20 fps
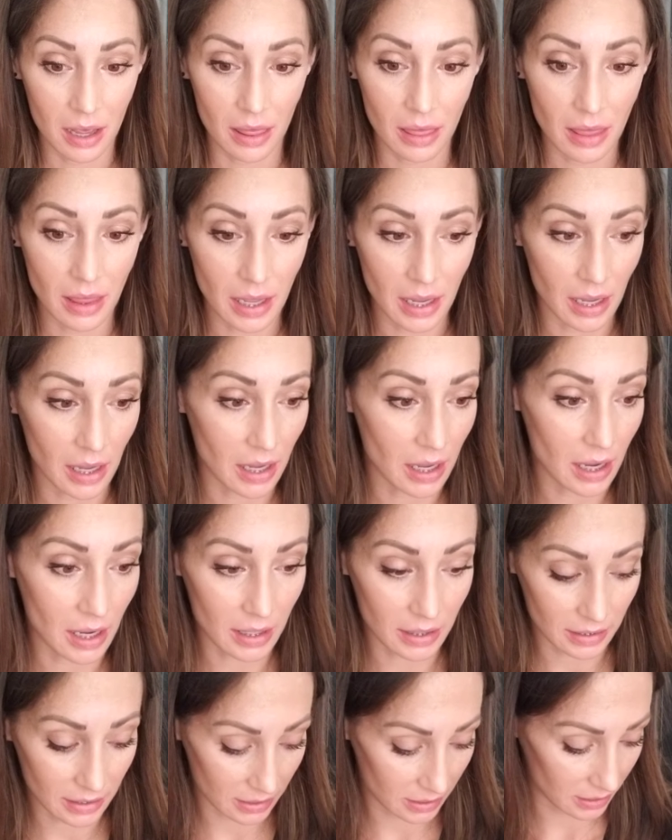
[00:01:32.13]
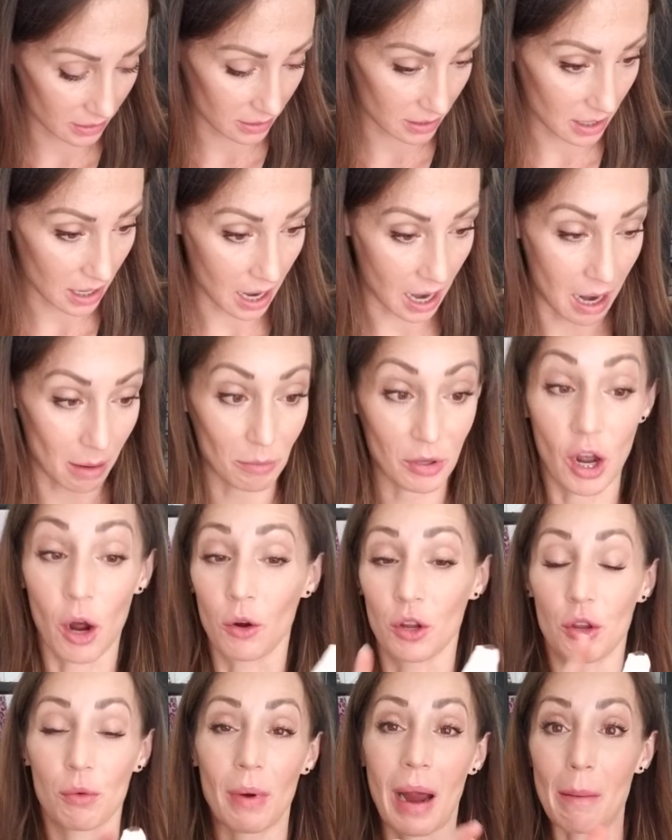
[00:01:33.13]
the,
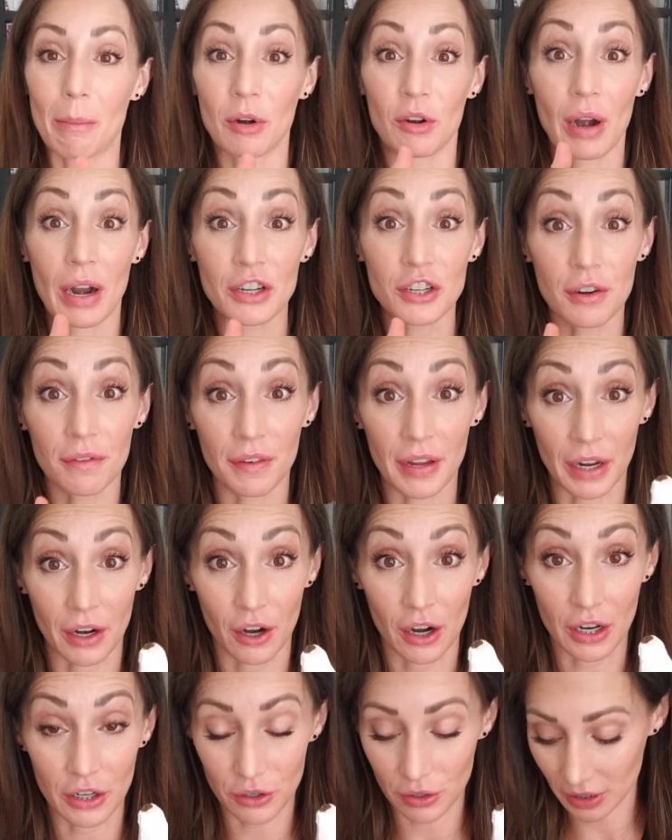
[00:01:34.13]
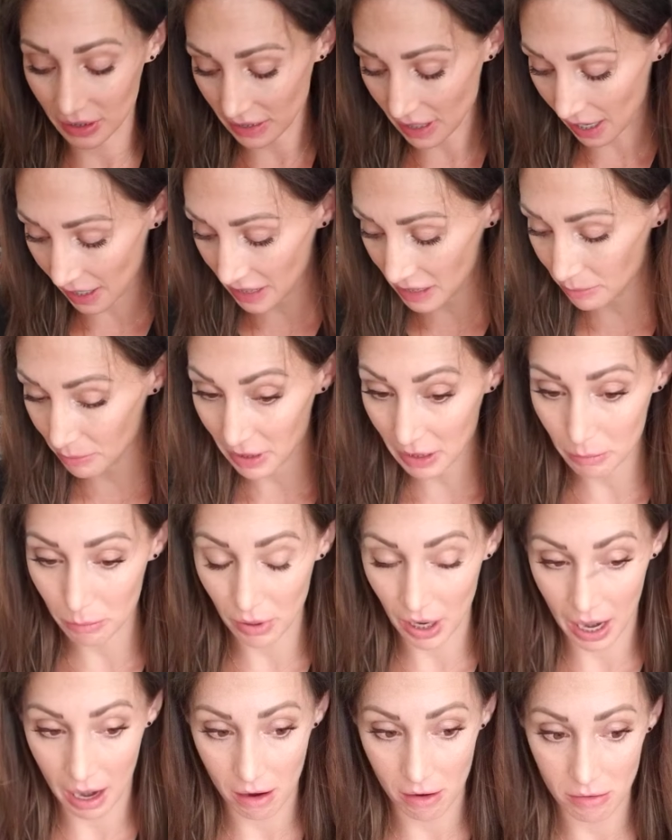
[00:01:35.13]
you wrap it around your finger and do the tiniest bit of
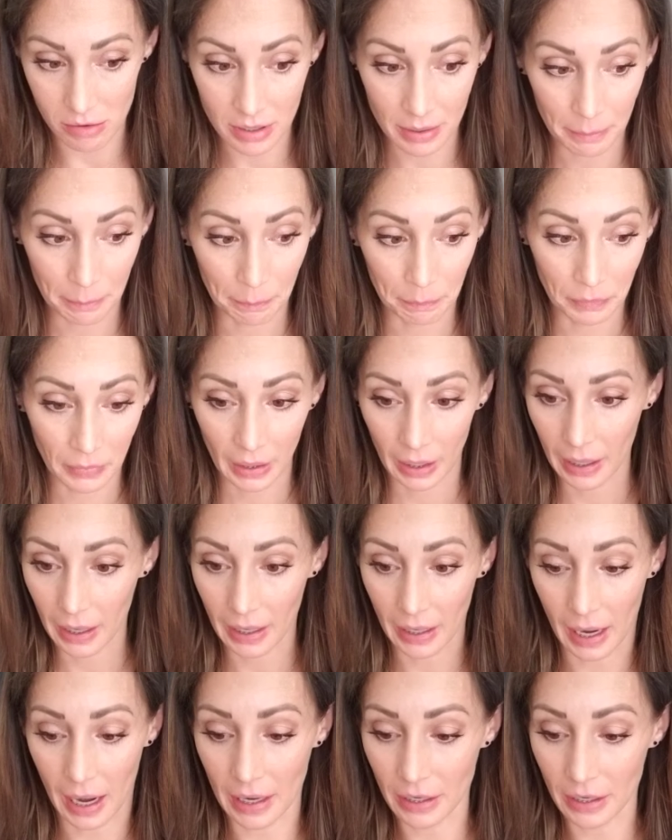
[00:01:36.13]
brown. And